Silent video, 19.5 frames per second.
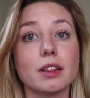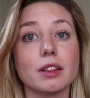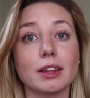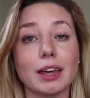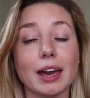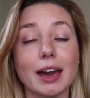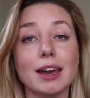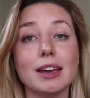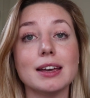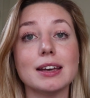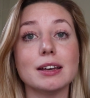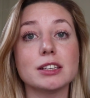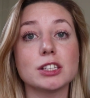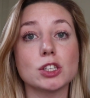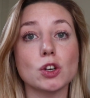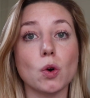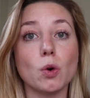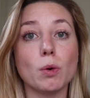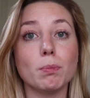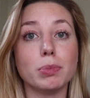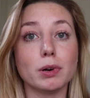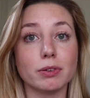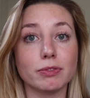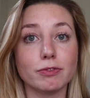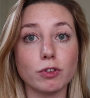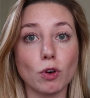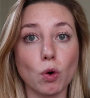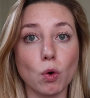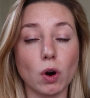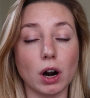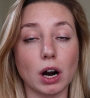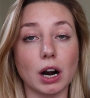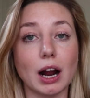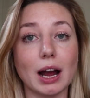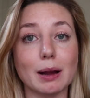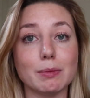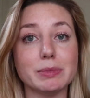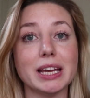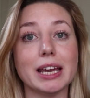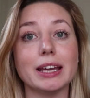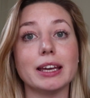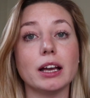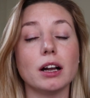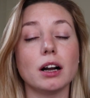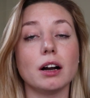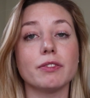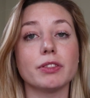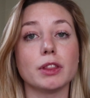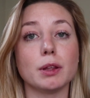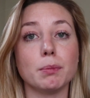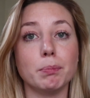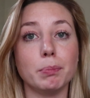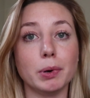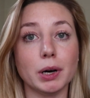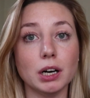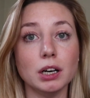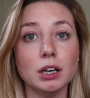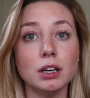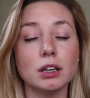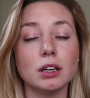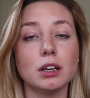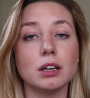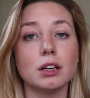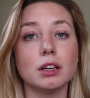Okay, so before I'm taking off the buh